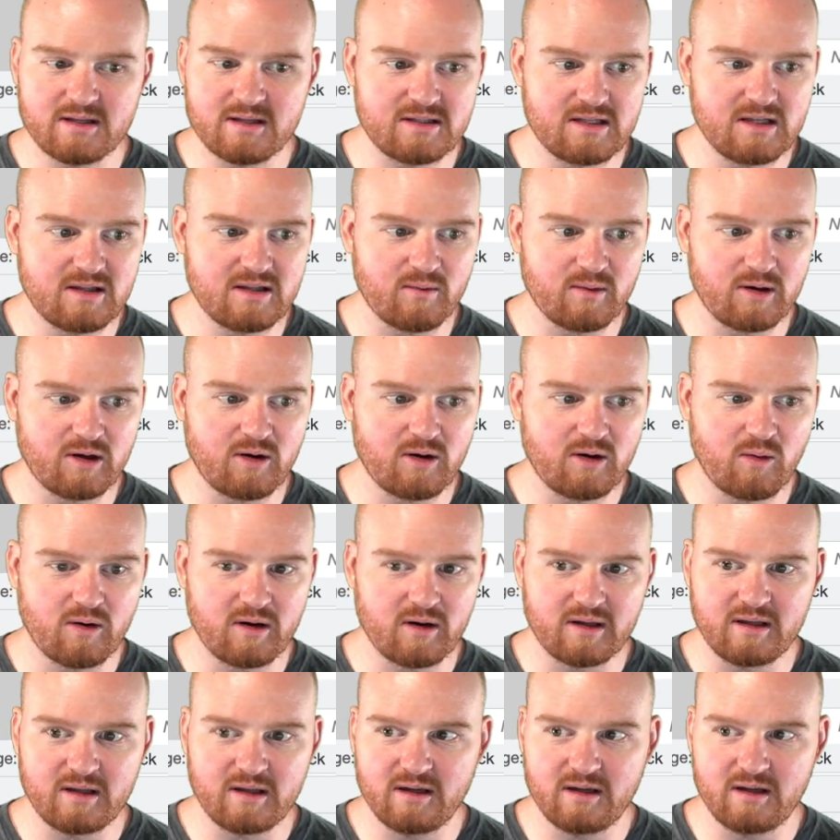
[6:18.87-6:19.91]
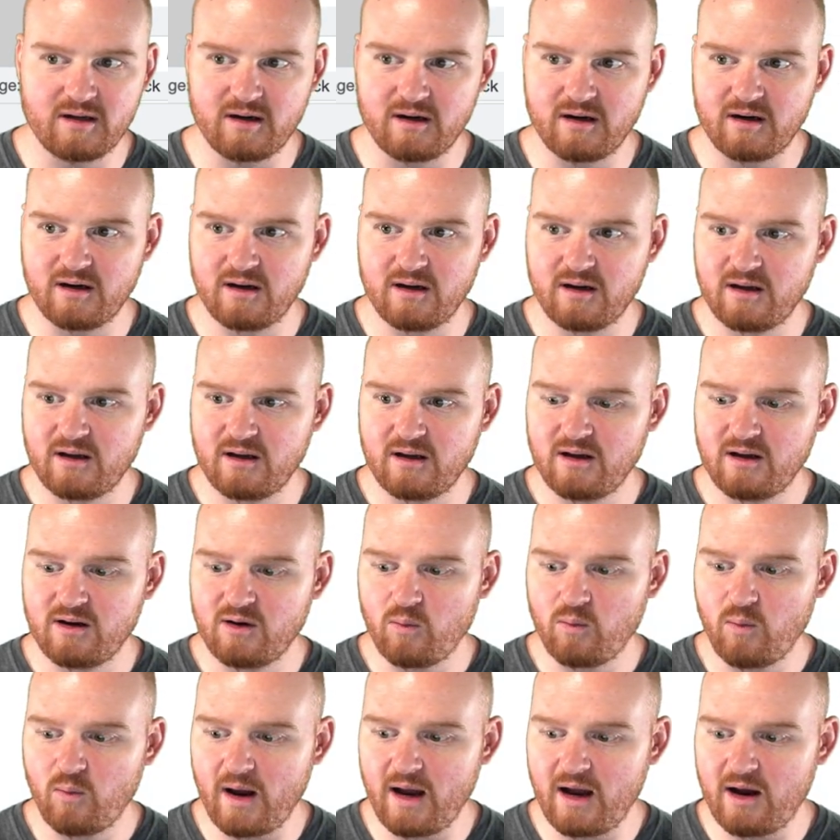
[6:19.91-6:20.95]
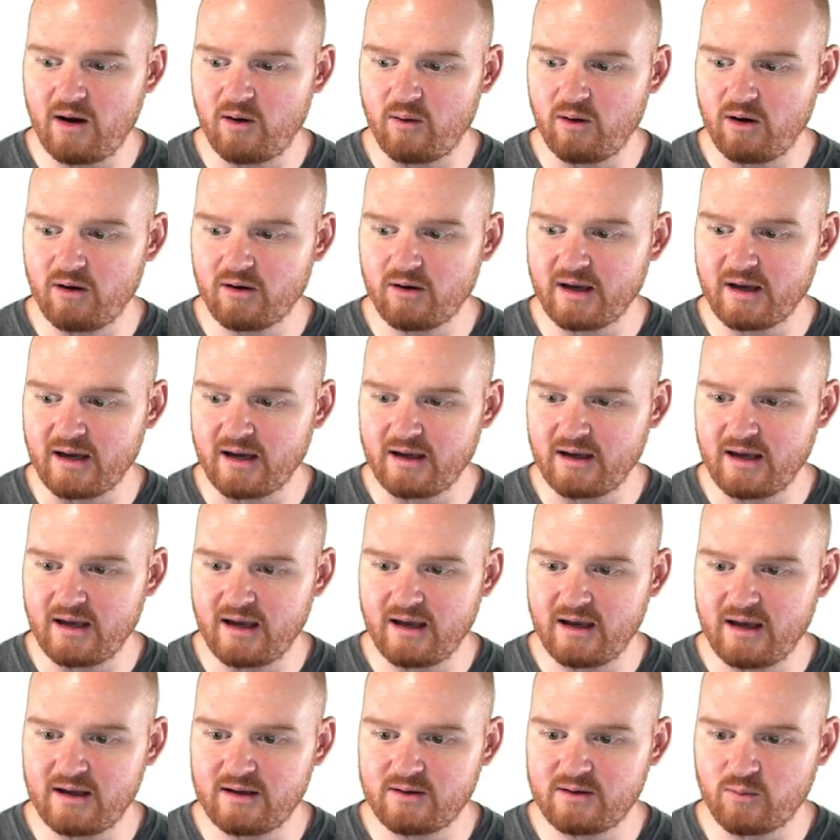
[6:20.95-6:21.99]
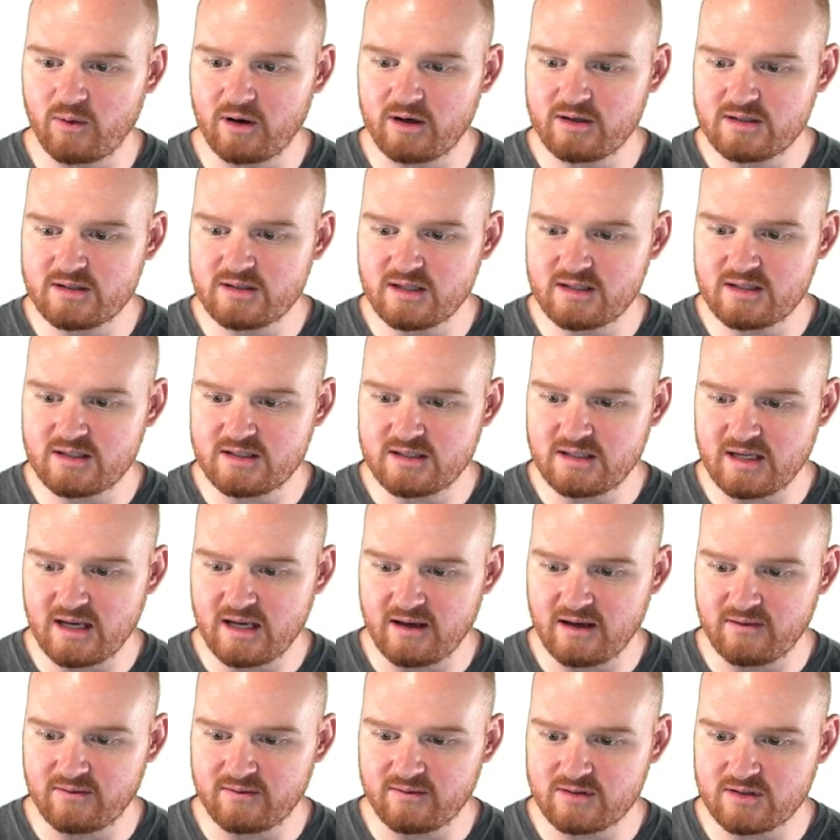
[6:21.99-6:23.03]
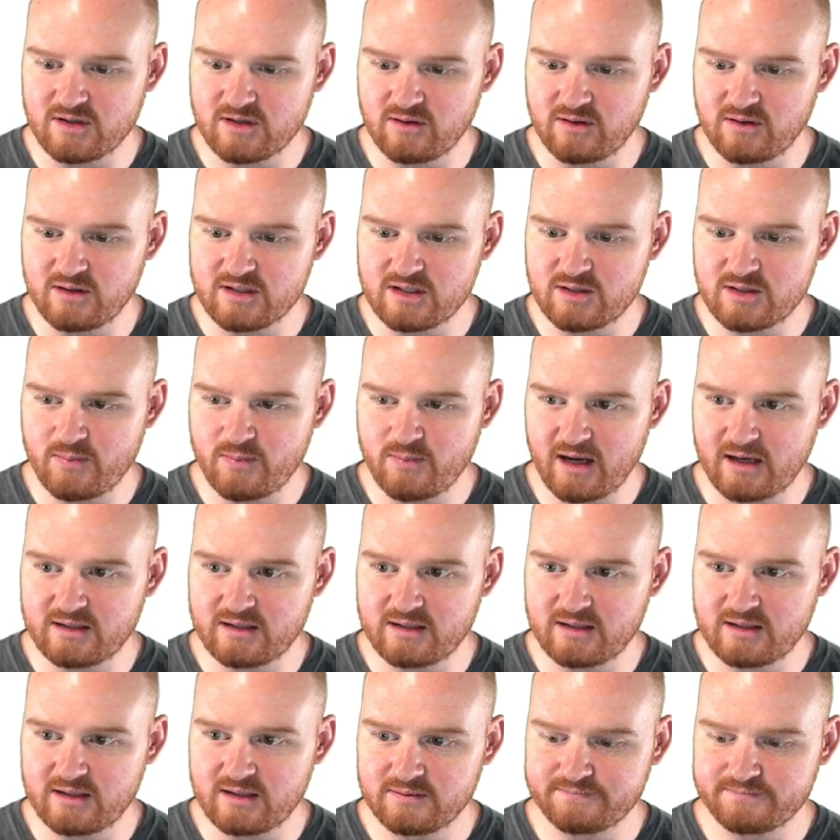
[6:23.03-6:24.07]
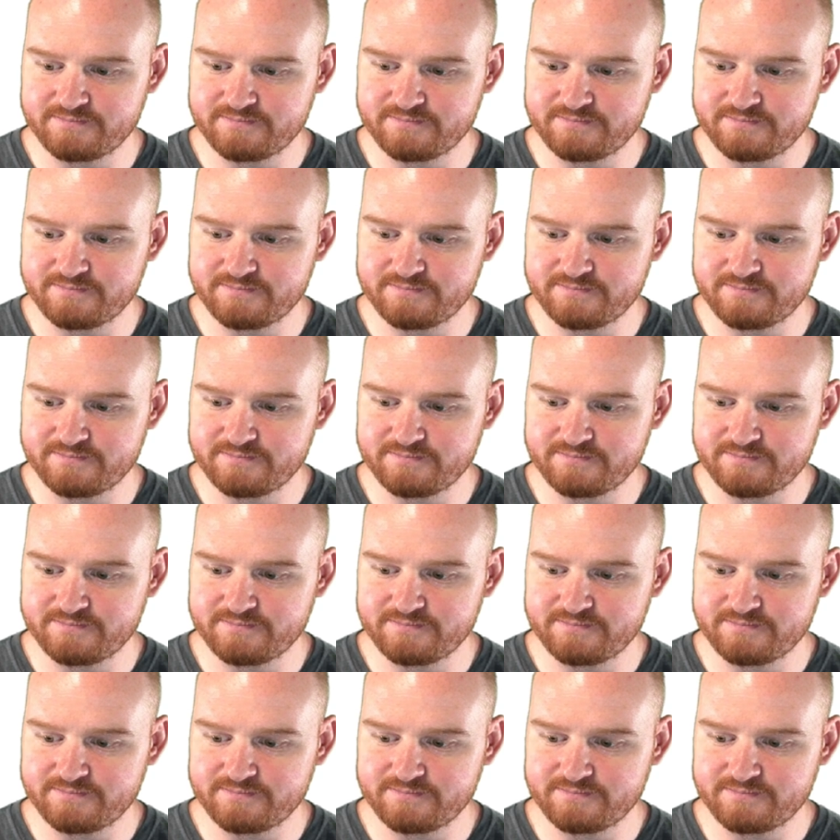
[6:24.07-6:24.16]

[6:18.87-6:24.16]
to see the recording here. Wow, okay, and where is this saved? So inspect.